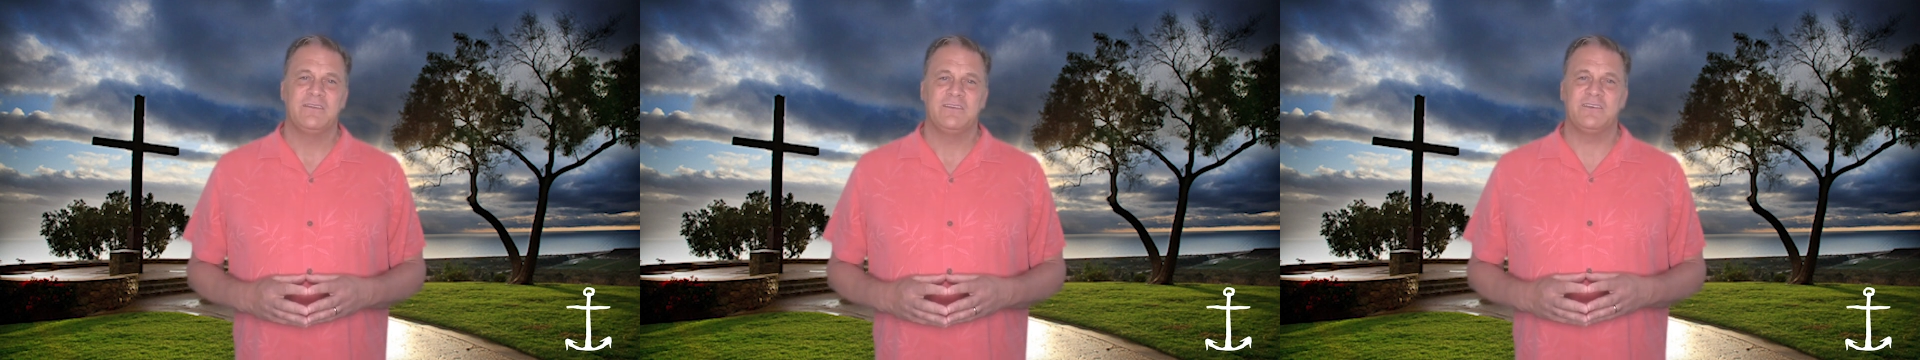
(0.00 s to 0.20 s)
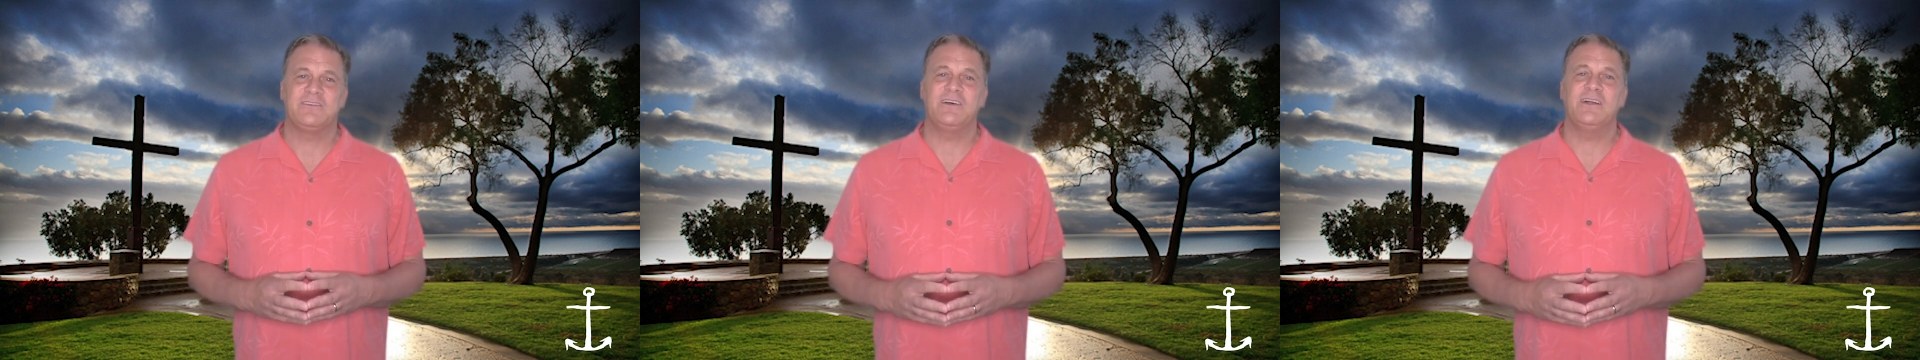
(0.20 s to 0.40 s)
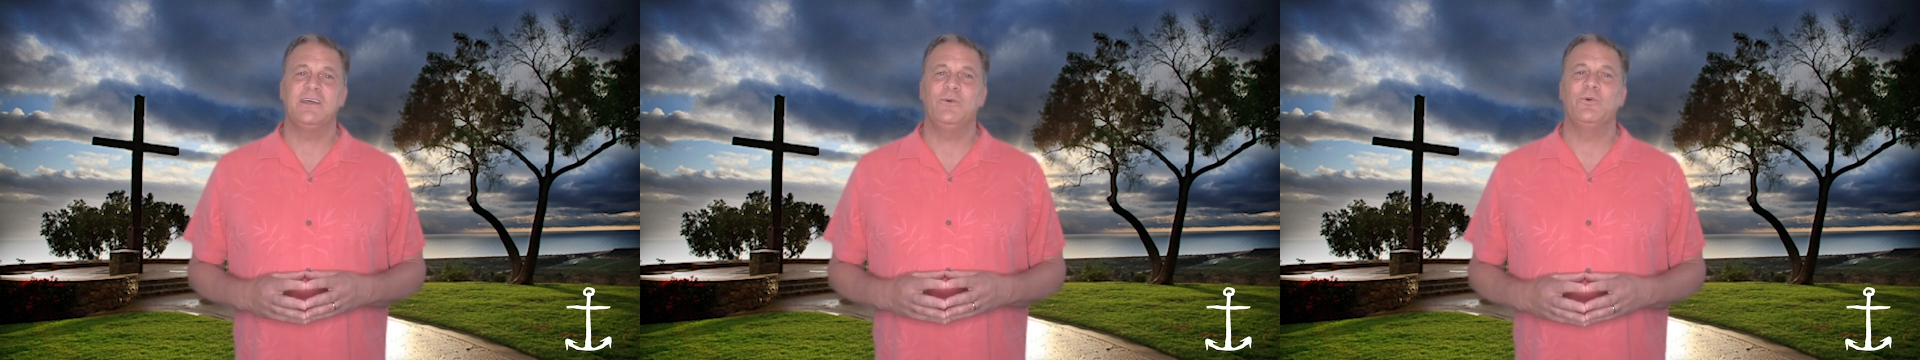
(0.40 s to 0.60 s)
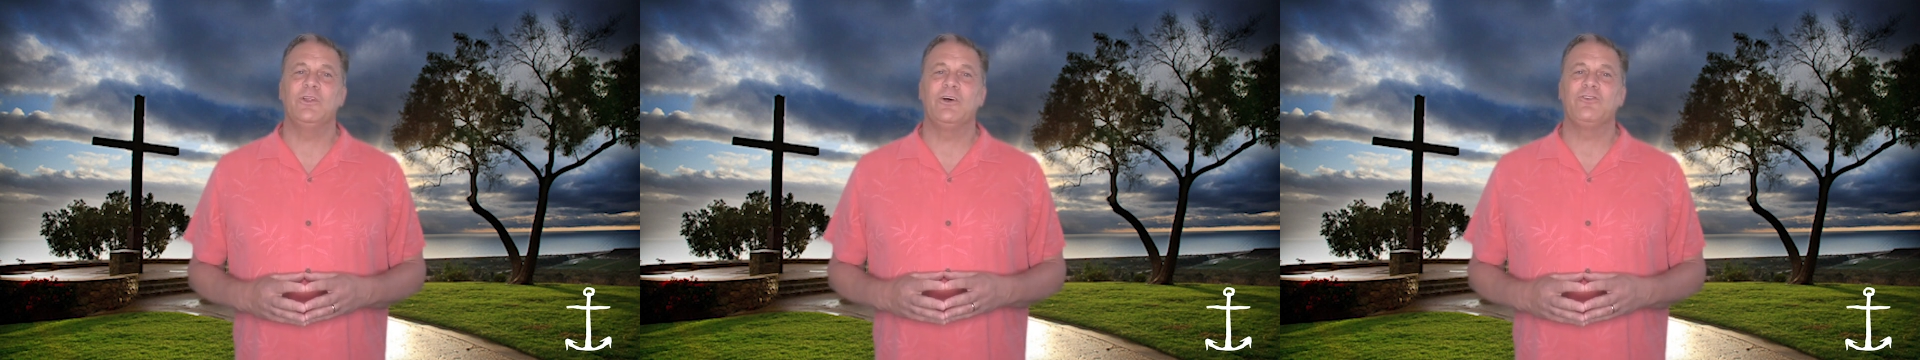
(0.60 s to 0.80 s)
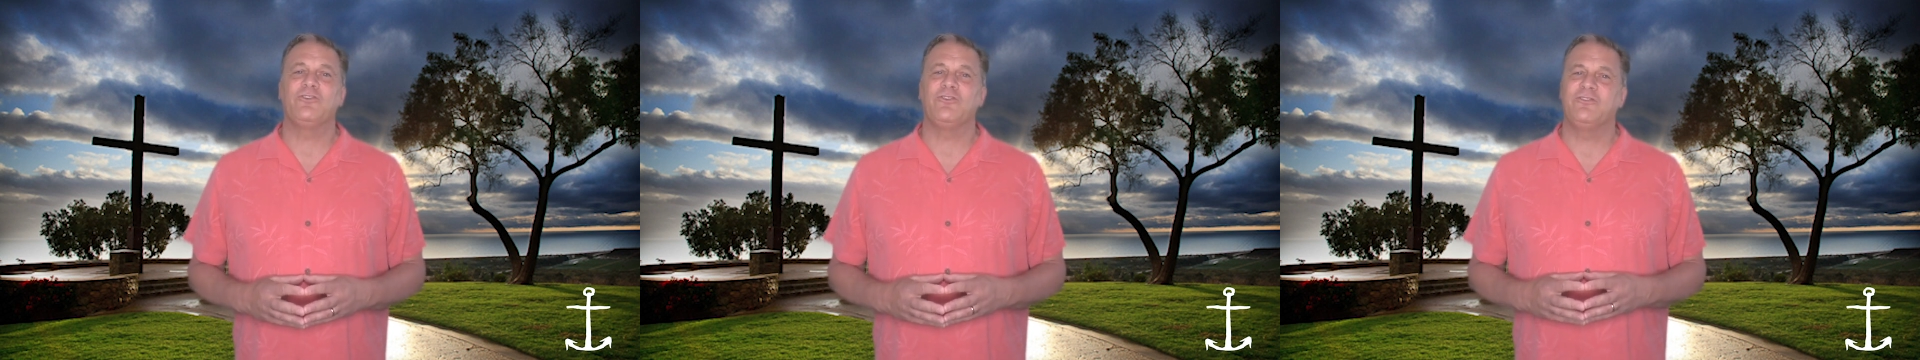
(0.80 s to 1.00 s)
The study
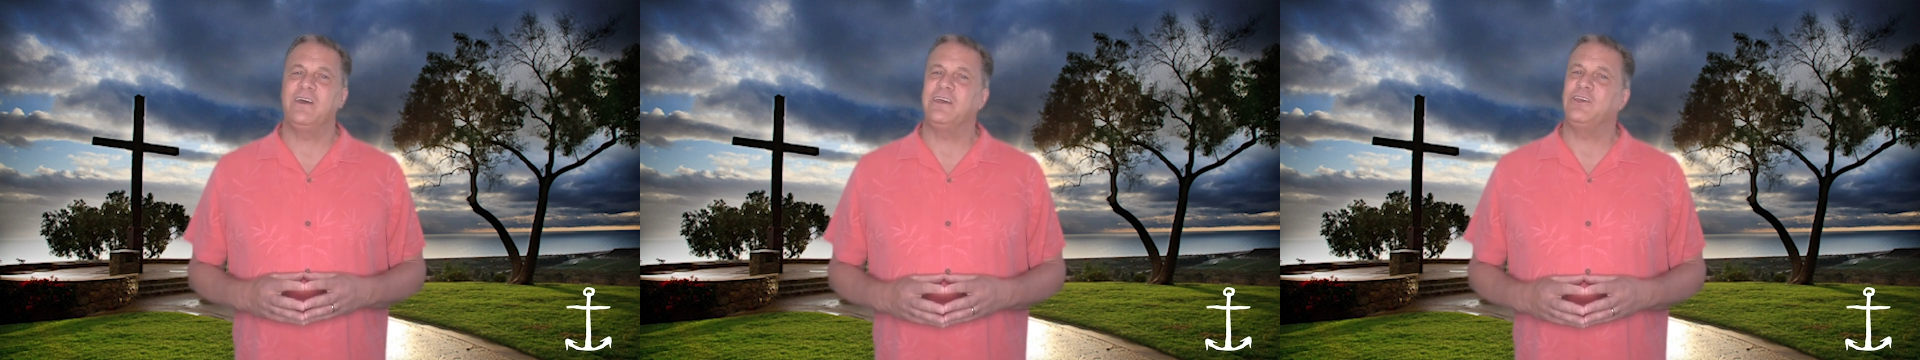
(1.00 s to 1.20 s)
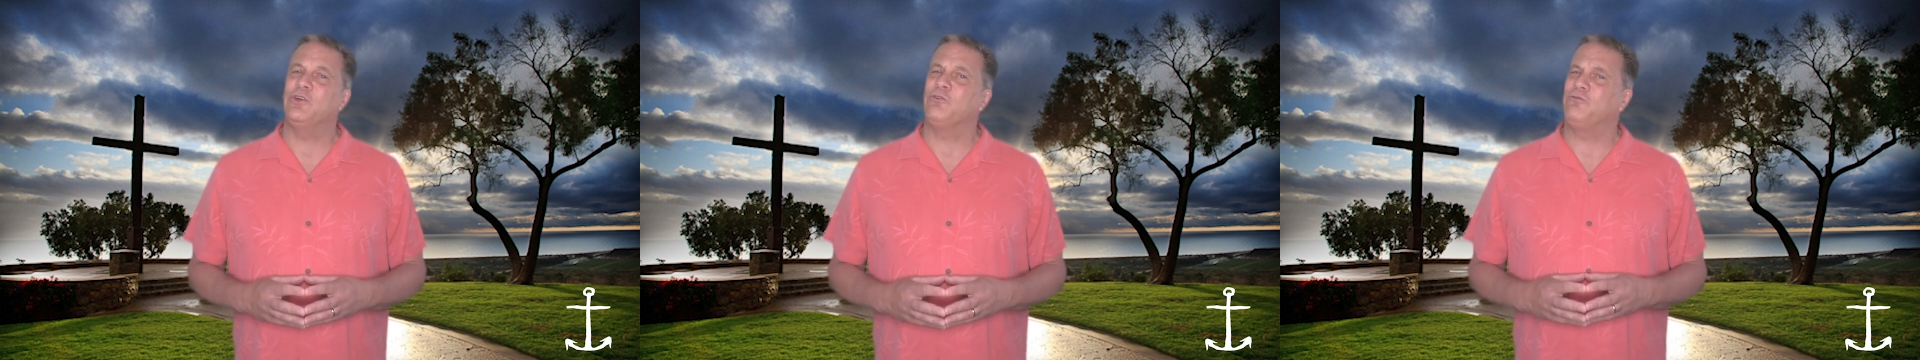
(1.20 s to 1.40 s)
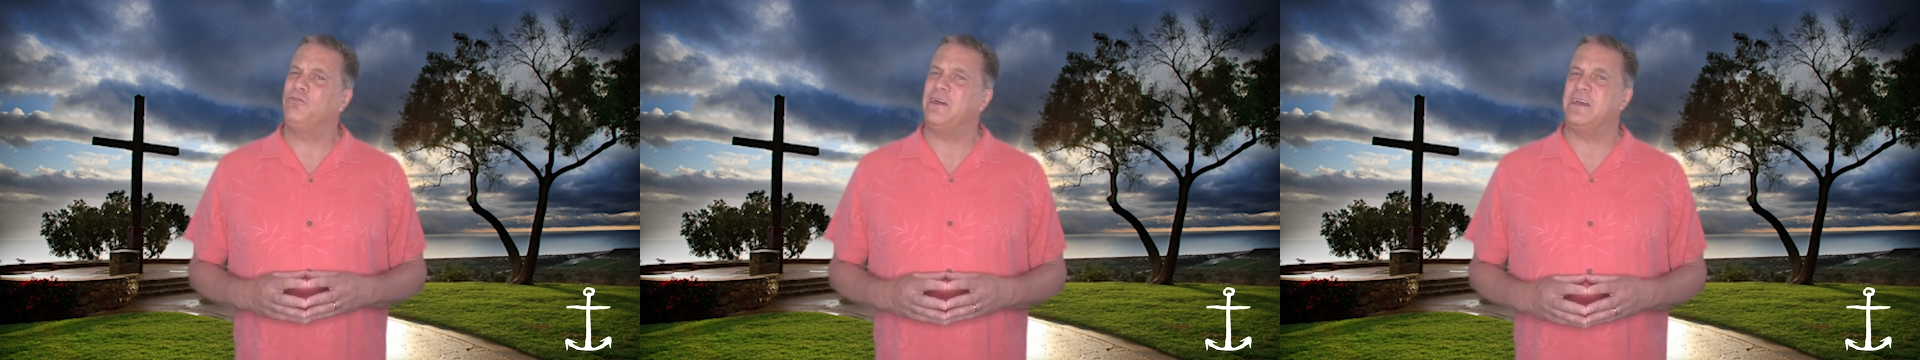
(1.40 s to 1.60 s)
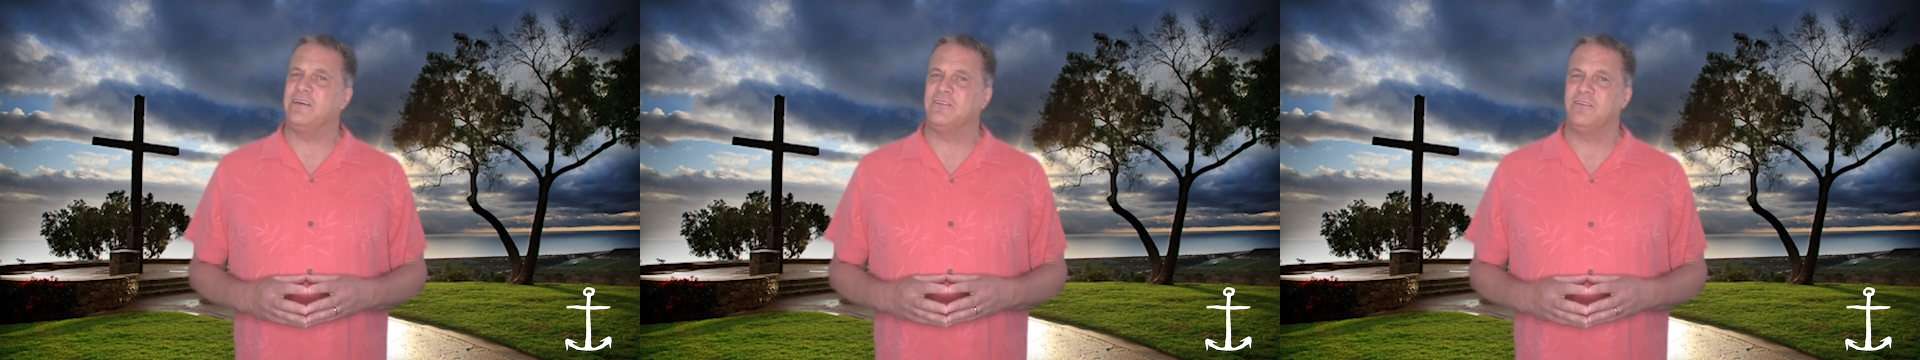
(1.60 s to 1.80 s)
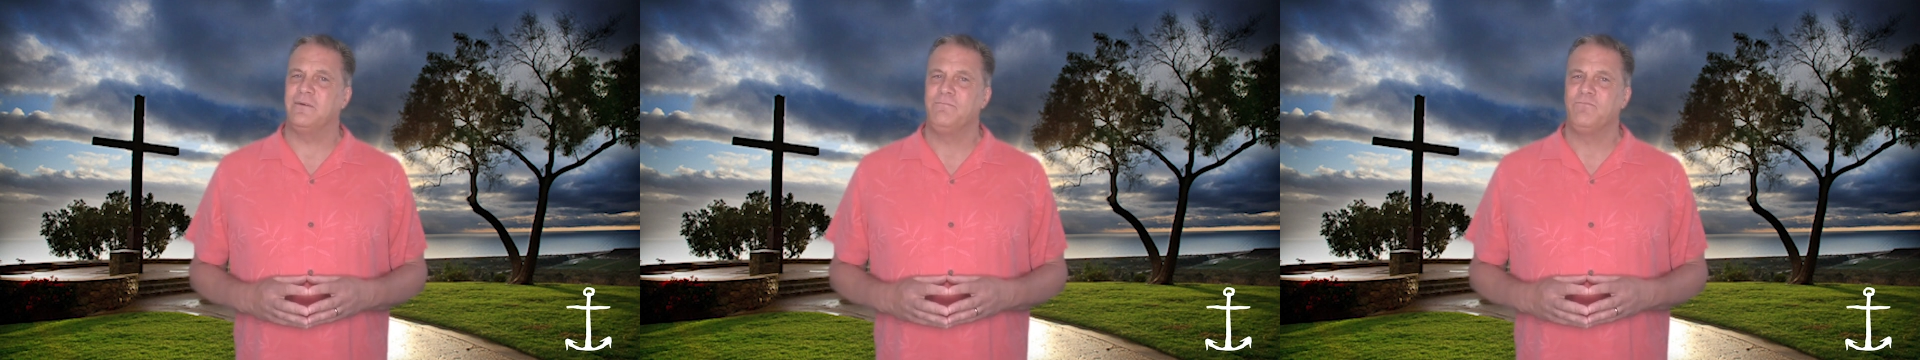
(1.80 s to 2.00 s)
will also take your
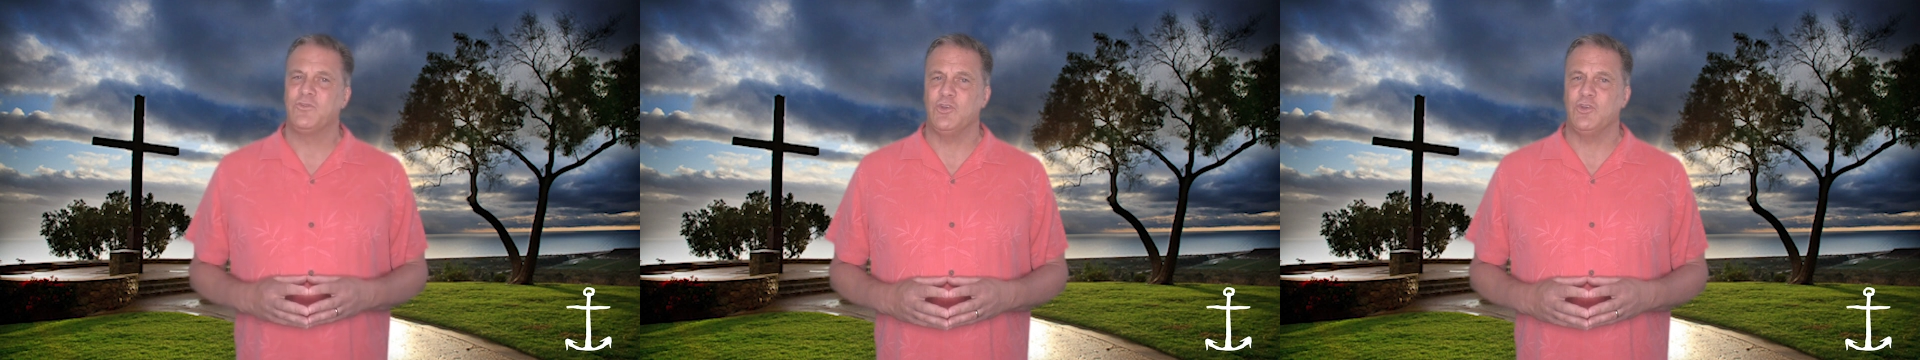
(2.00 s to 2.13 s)
faith,